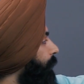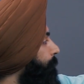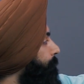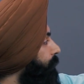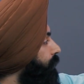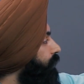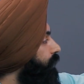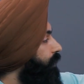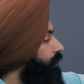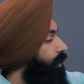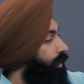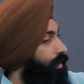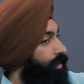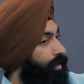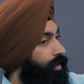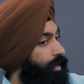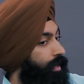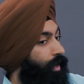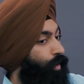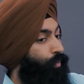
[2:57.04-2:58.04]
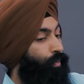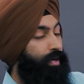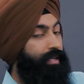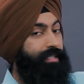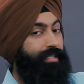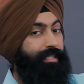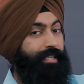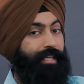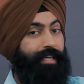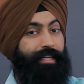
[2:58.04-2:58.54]
a millionaire
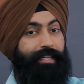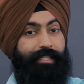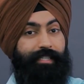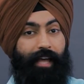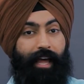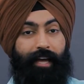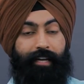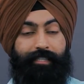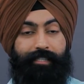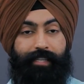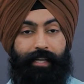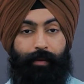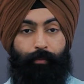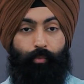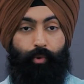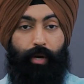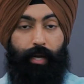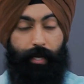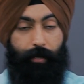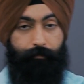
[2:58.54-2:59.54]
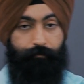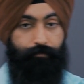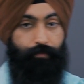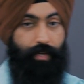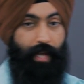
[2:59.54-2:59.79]
works the exact same way.